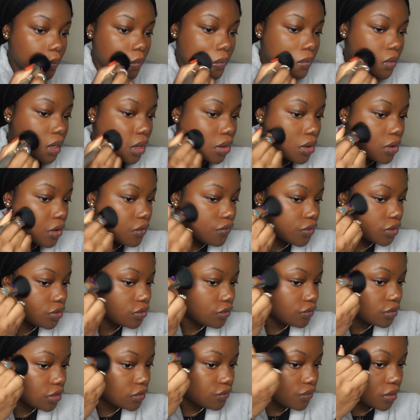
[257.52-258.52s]
the coverage of
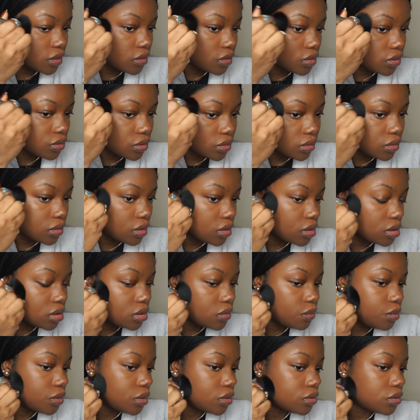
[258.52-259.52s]
this foundation is
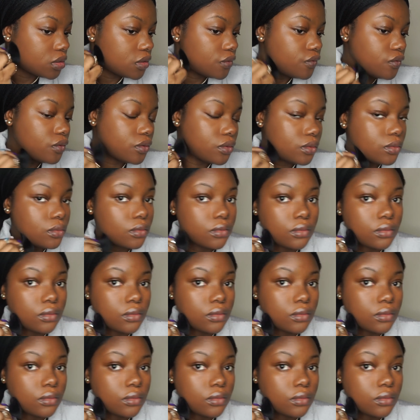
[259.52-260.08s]
beautiful.